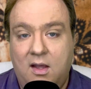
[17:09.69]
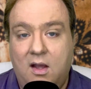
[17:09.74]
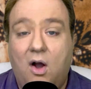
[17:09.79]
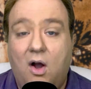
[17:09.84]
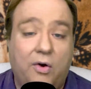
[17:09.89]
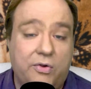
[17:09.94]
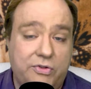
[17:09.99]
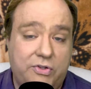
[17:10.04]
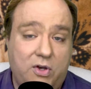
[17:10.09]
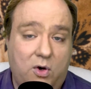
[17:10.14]

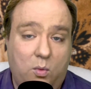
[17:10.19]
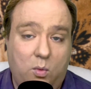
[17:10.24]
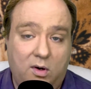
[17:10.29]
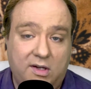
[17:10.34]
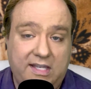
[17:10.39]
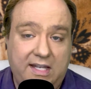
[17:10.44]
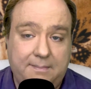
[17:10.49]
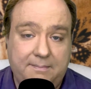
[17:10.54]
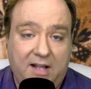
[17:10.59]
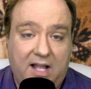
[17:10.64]
Also
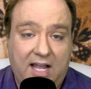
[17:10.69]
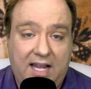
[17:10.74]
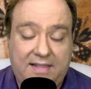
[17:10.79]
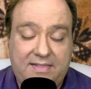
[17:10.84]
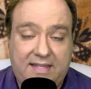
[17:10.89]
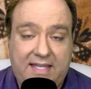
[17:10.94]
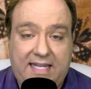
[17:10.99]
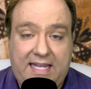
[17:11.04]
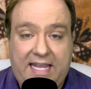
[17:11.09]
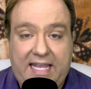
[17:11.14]
working
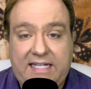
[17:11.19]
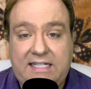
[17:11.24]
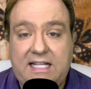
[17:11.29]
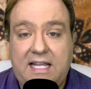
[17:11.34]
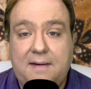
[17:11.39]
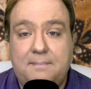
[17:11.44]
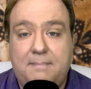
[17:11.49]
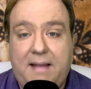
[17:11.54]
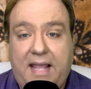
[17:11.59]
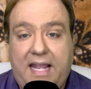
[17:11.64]
behind the ink
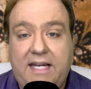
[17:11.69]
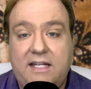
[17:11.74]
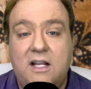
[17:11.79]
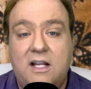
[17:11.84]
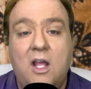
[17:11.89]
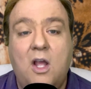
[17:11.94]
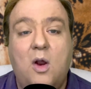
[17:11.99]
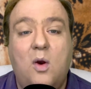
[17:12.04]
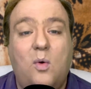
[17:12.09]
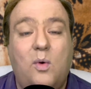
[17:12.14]
and paint
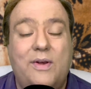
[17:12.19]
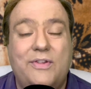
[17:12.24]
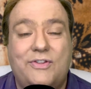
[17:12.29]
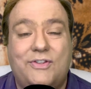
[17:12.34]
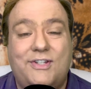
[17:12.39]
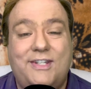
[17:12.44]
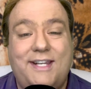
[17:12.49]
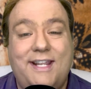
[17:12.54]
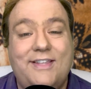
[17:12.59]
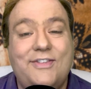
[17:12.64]
was
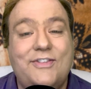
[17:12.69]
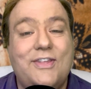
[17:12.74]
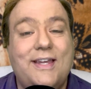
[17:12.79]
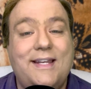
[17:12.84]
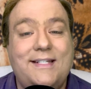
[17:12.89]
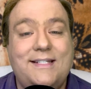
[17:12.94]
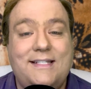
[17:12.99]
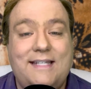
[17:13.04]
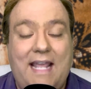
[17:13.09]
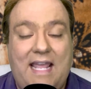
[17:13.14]

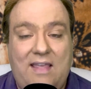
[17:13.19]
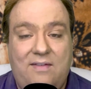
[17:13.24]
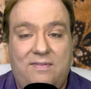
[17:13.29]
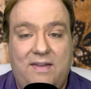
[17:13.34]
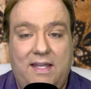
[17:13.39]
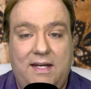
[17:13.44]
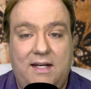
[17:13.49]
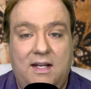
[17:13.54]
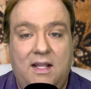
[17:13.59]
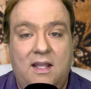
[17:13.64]
Tissa
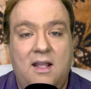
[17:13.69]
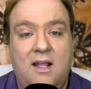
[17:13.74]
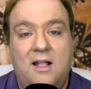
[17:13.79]
David,